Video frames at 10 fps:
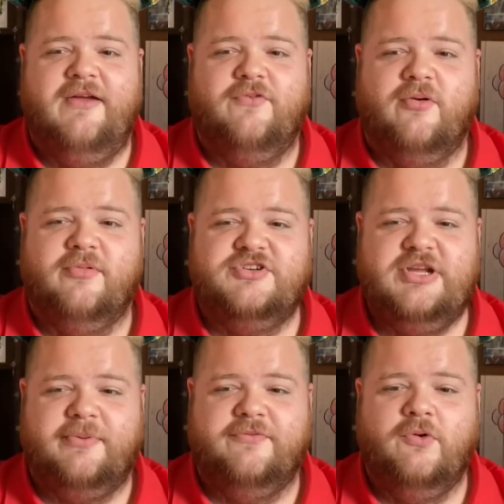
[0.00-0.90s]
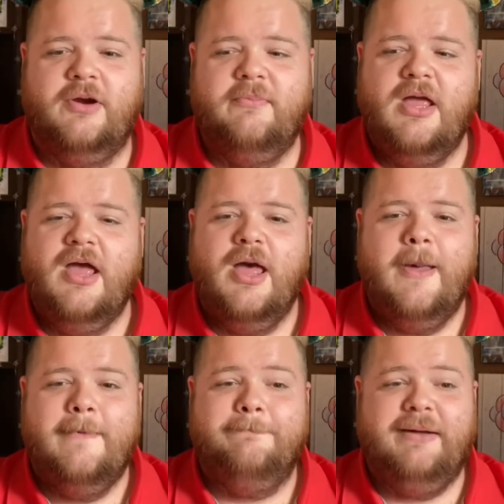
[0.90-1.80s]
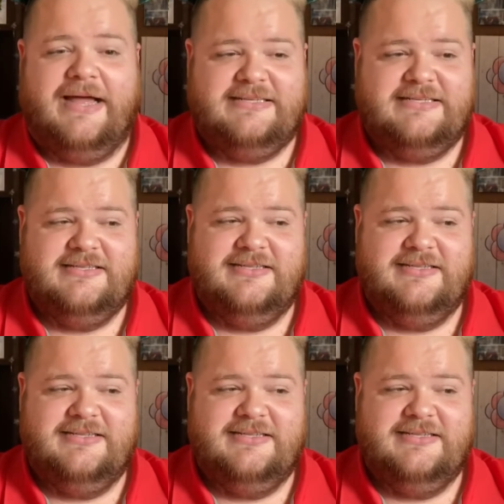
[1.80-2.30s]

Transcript: form, or shape, or form, but